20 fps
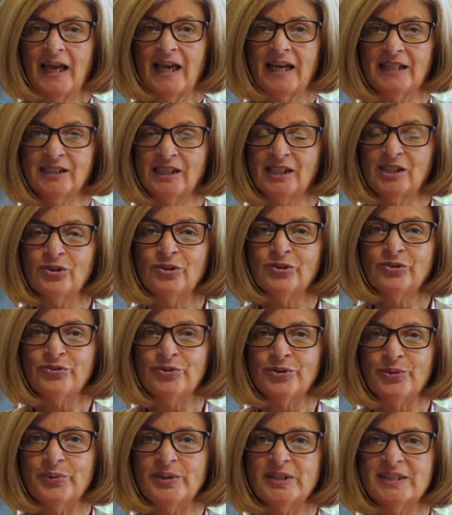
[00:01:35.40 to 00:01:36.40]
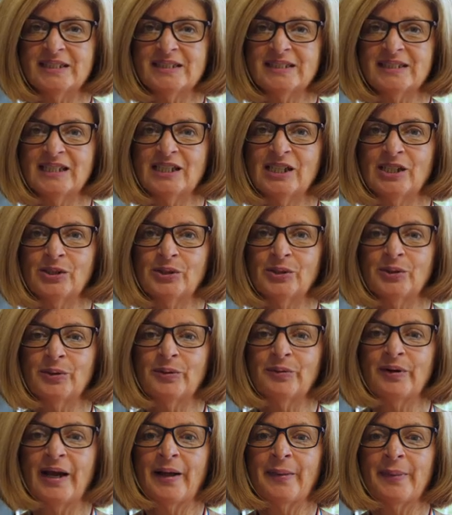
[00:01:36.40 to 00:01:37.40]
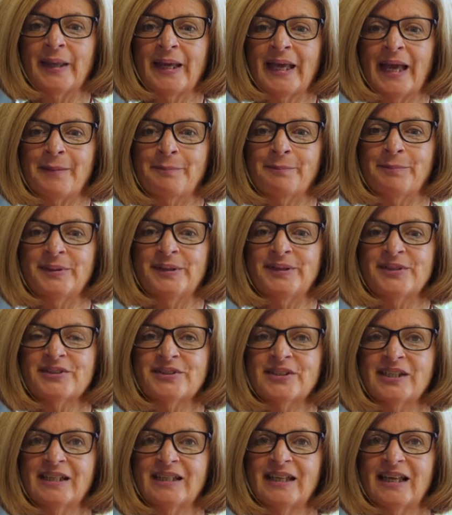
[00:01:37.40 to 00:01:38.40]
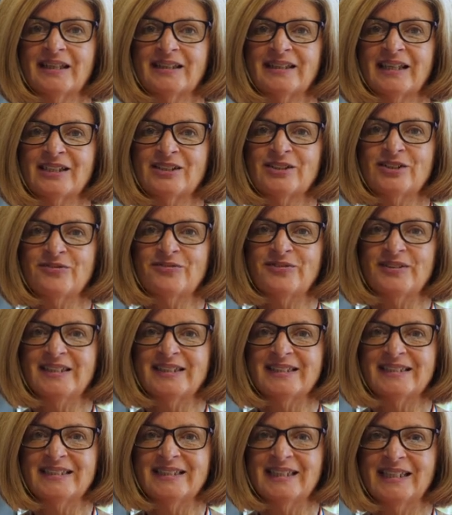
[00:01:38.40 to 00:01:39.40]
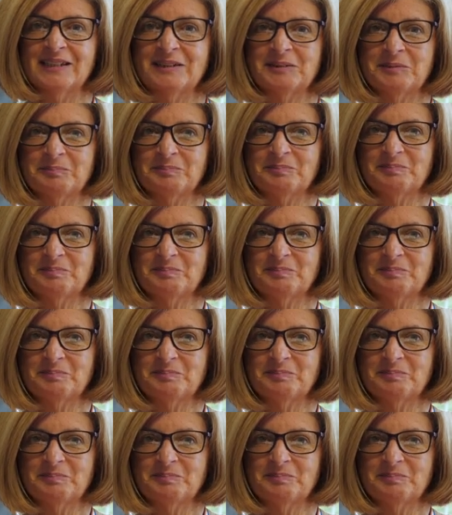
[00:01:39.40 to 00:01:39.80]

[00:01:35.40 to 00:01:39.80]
and I look forward to seeing you around the campus. Thank you for listening.